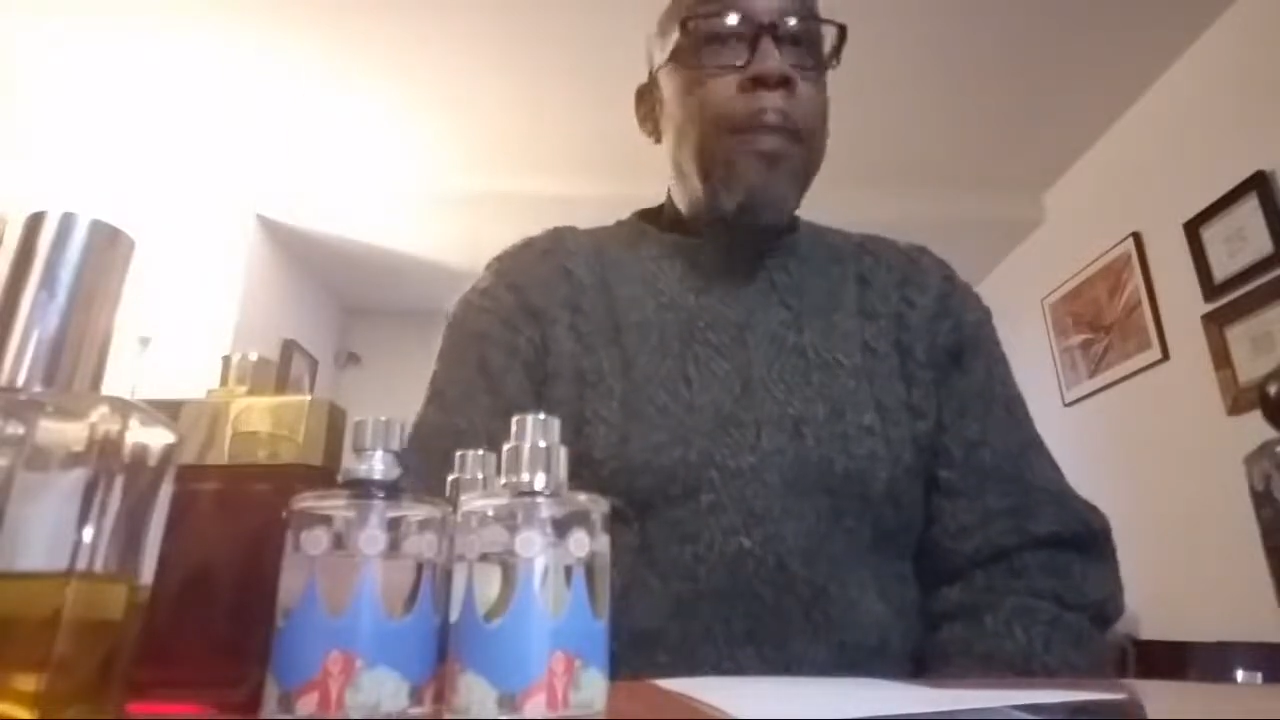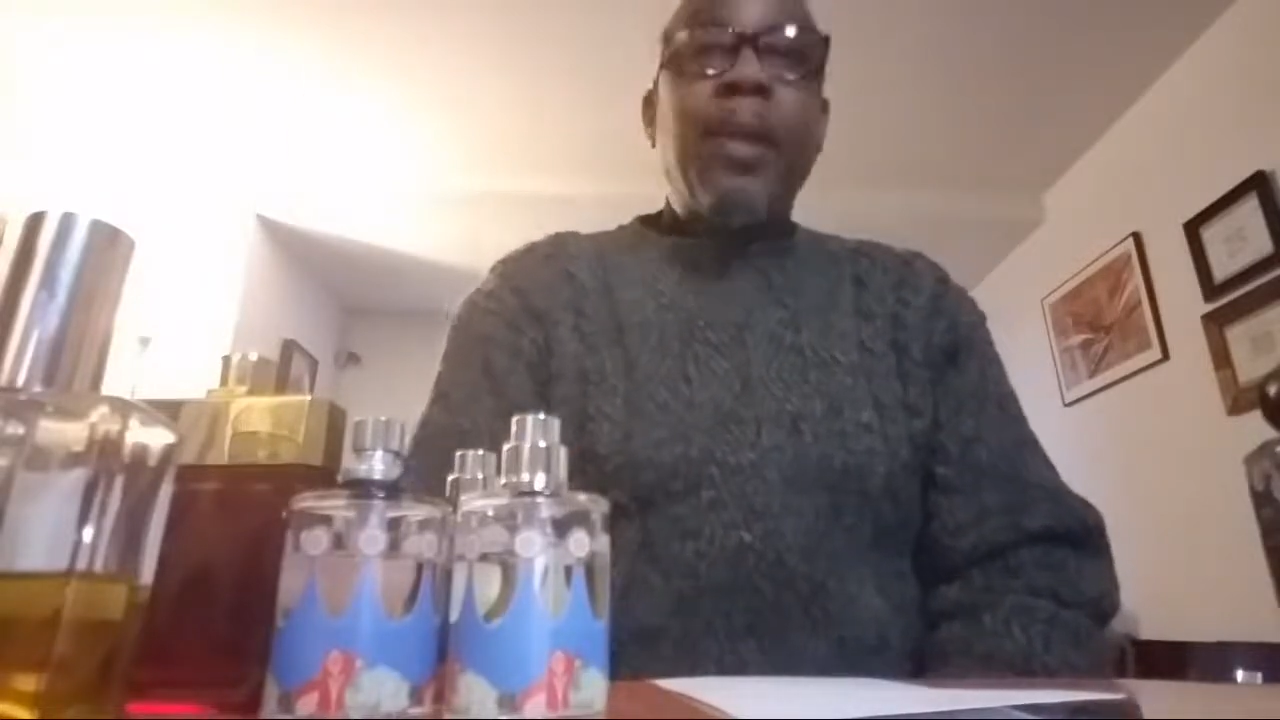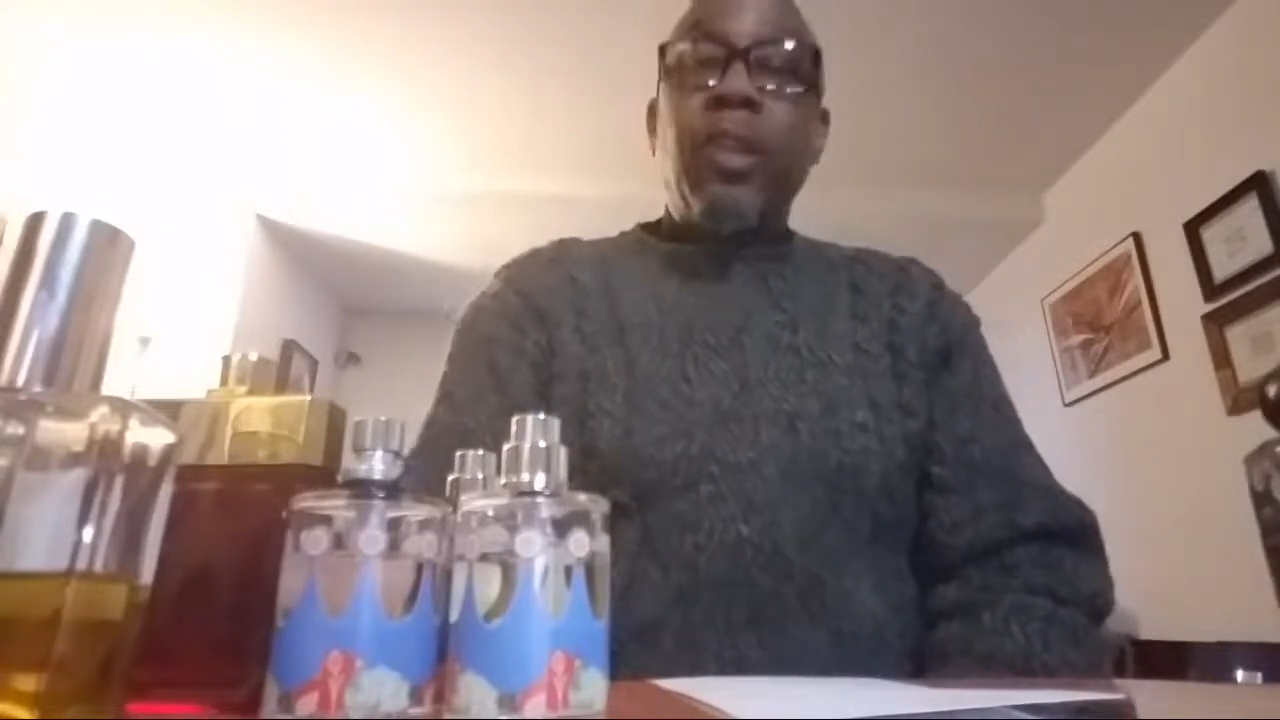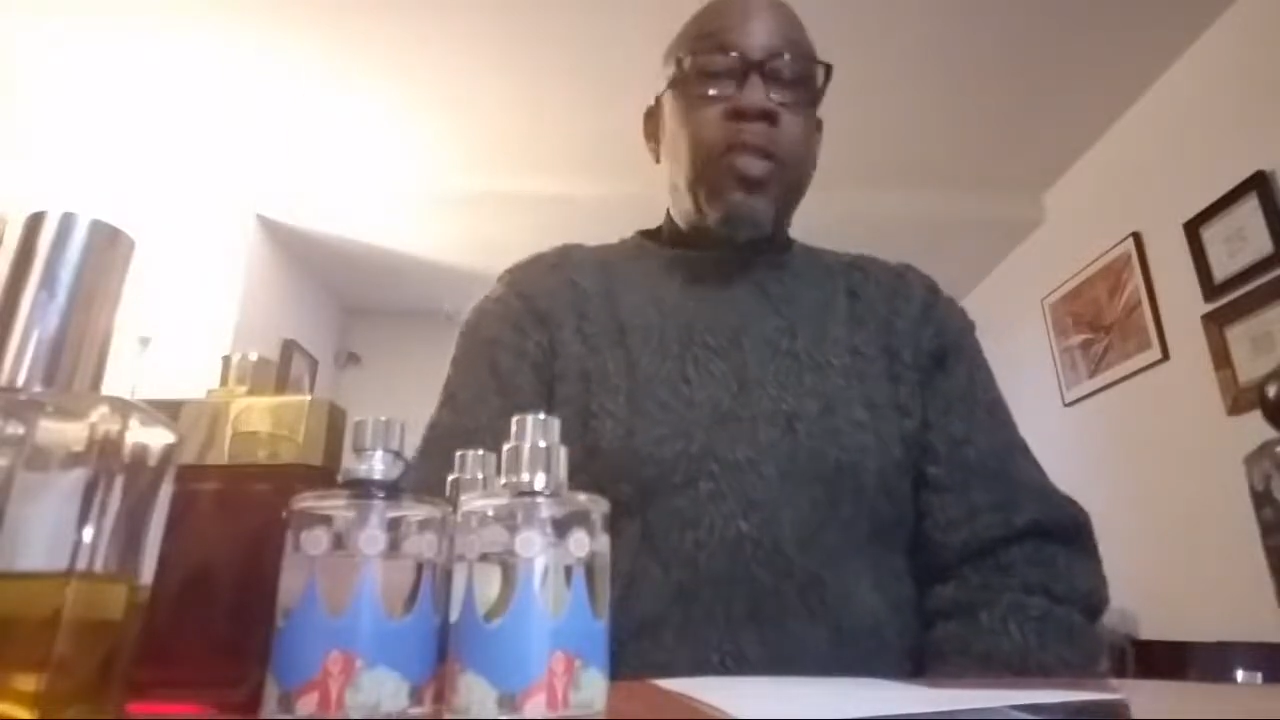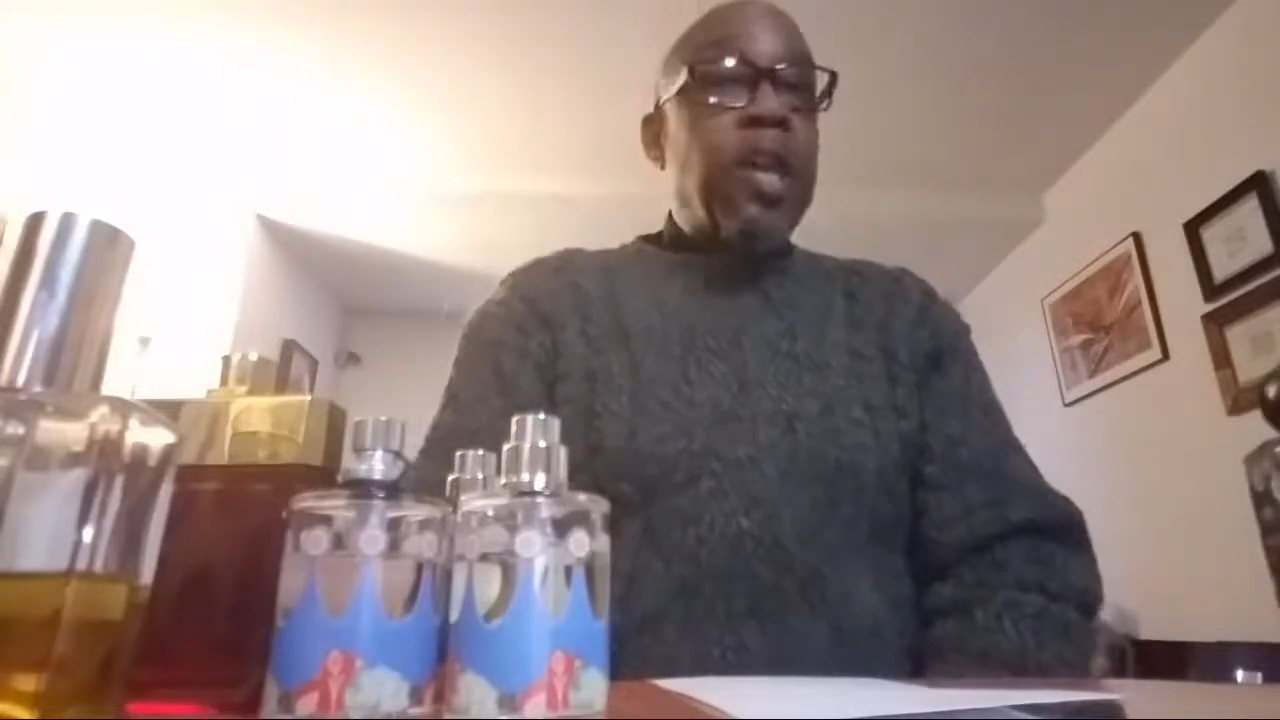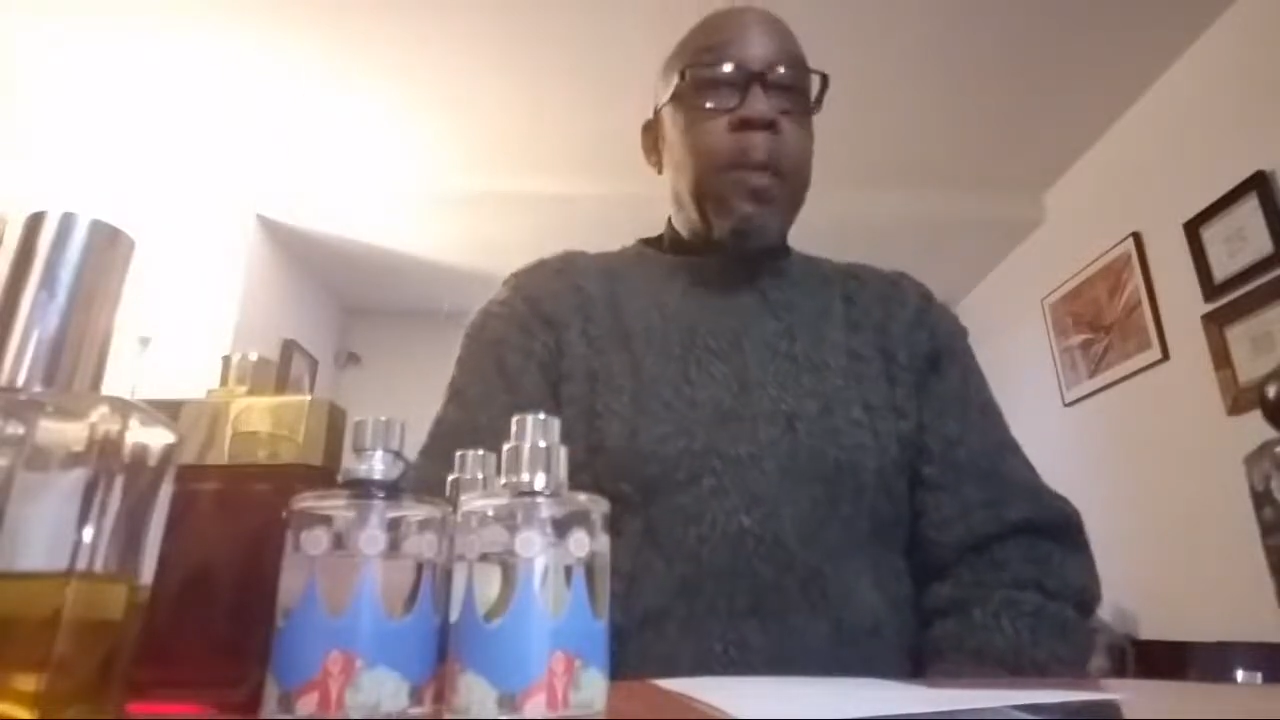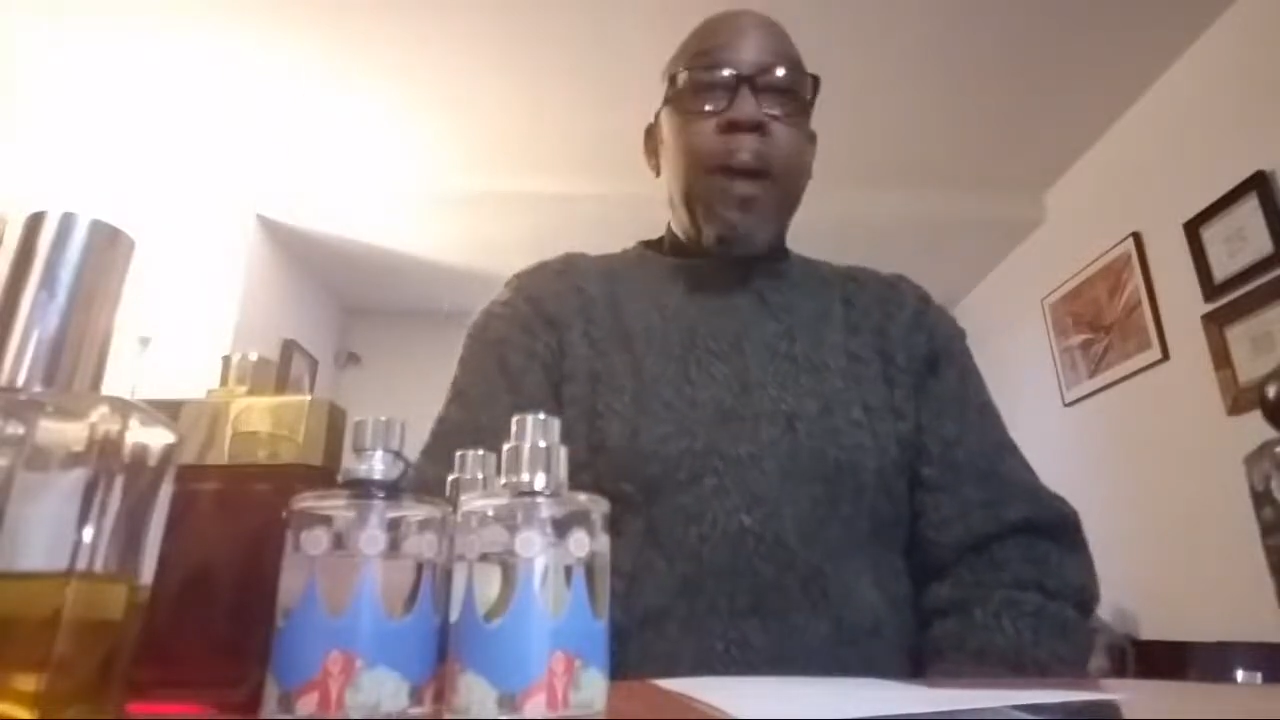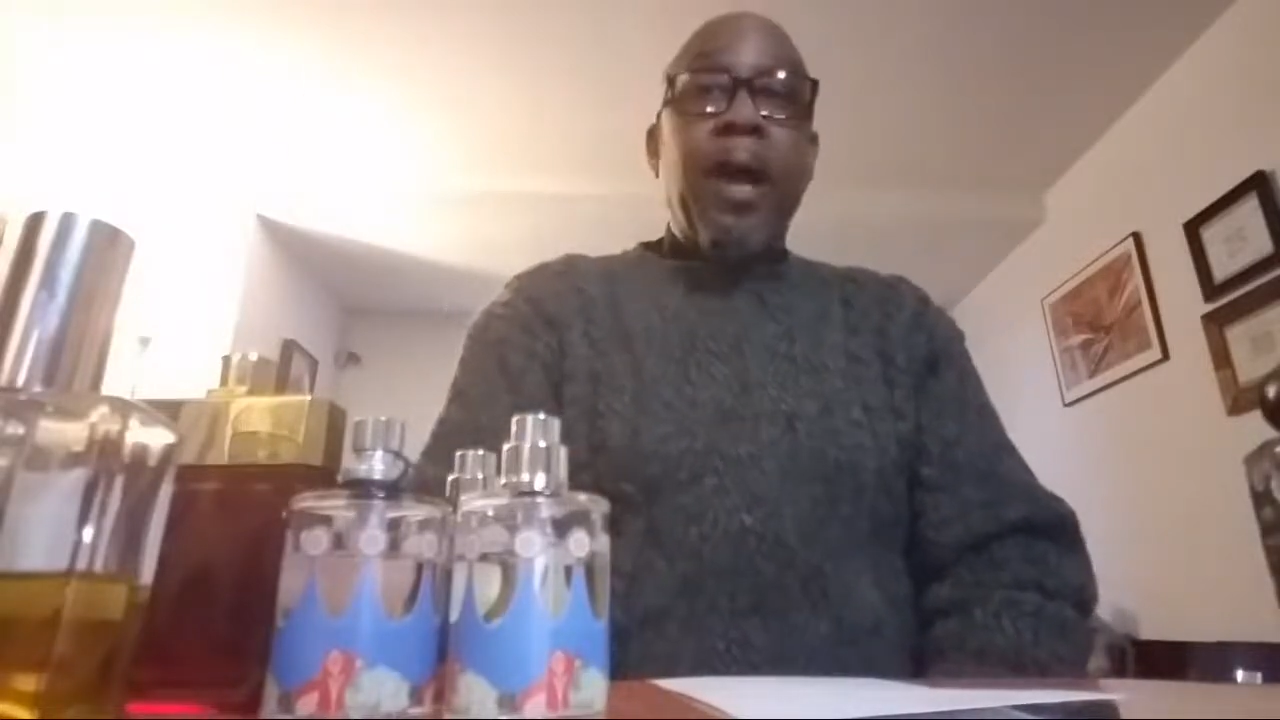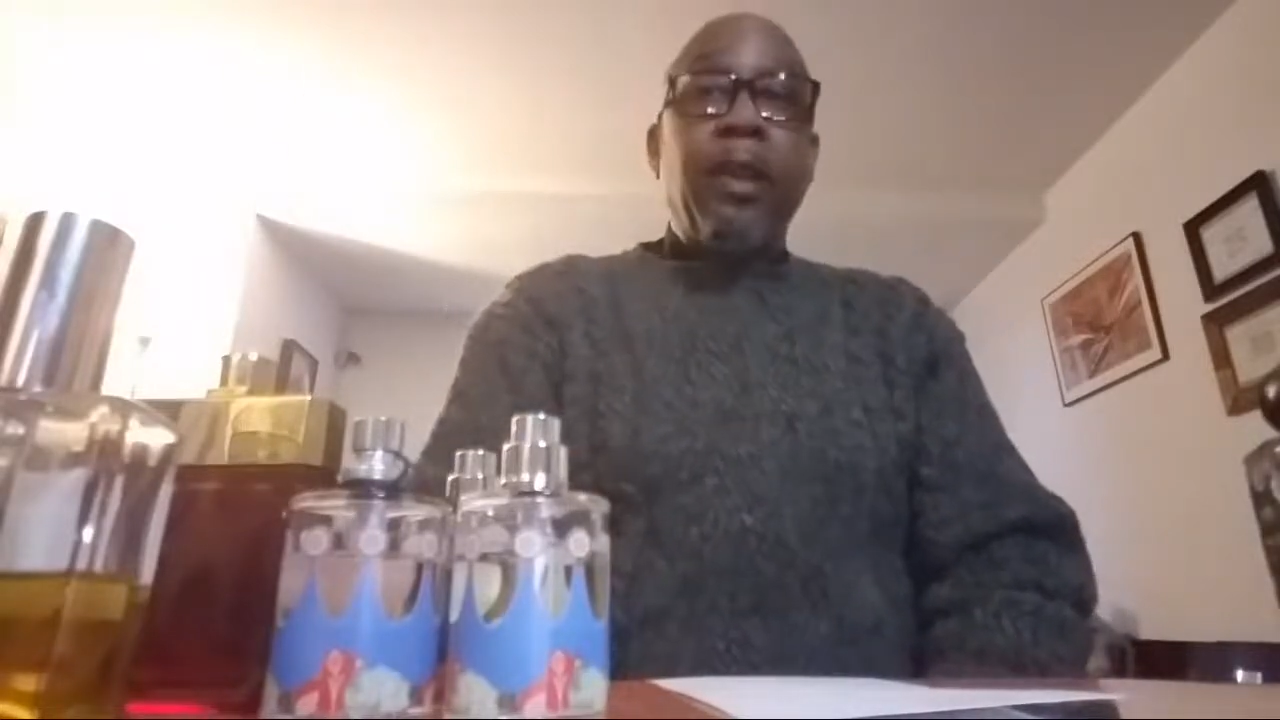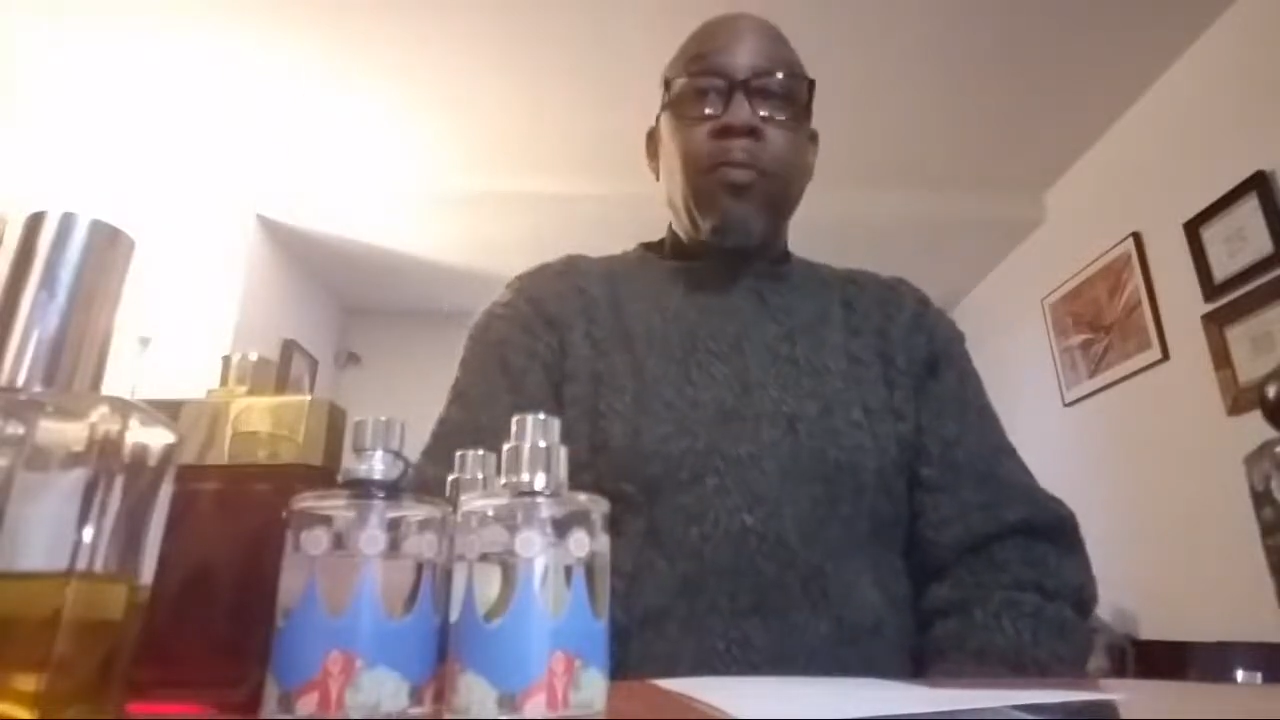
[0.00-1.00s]
I'm going to have to think
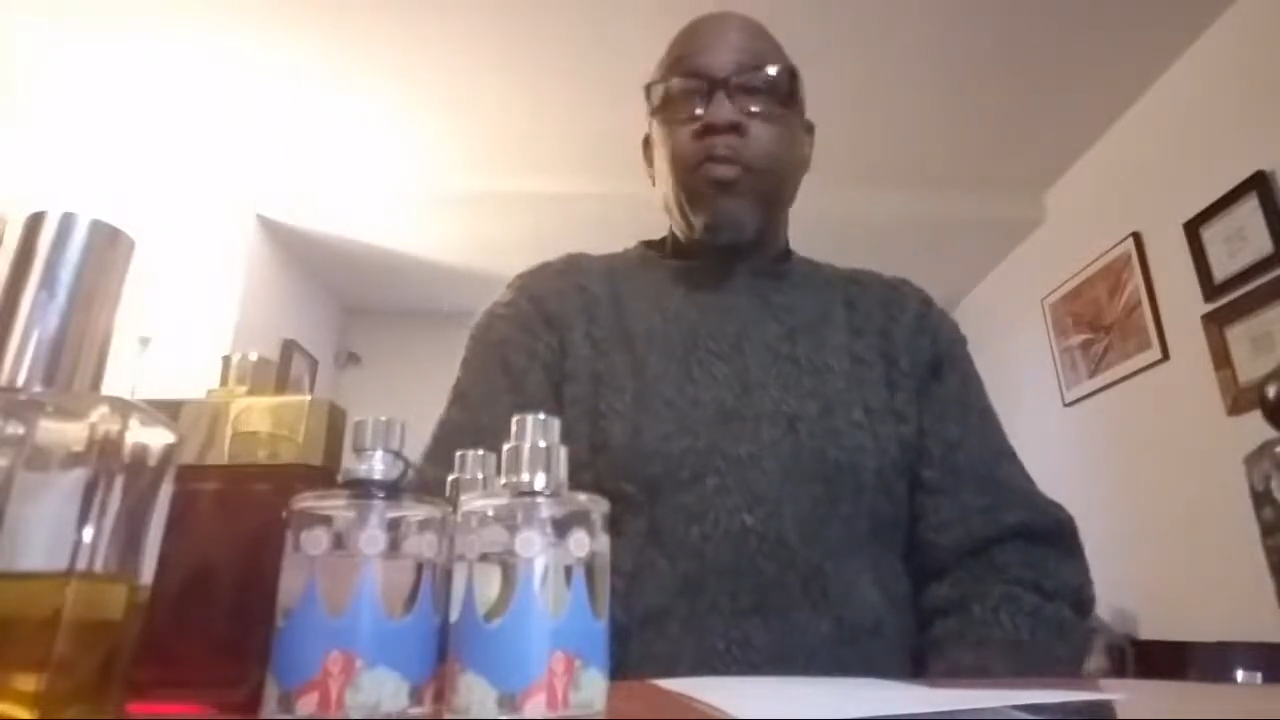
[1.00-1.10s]
about it.